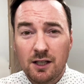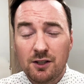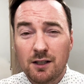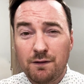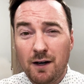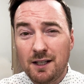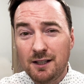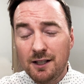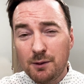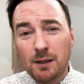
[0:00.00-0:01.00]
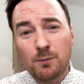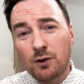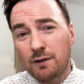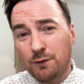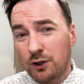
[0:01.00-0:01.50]
going to find a little bit
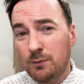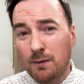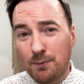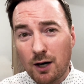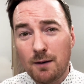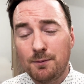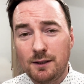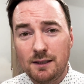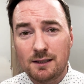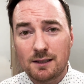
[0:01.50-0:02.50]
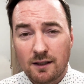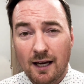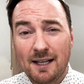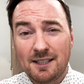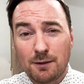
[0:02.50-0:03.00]
more affordable properties,
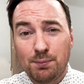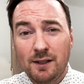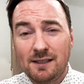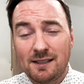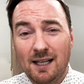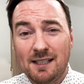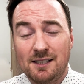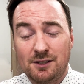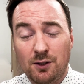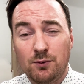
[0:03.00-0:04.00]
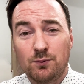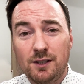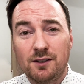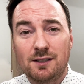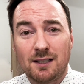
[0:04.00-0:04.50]
and it's a place that has its own
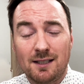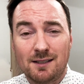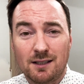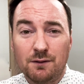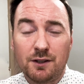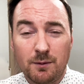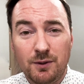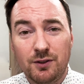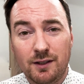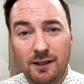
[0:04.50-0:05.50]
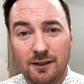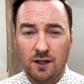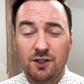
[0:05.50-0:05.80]
real sense of community.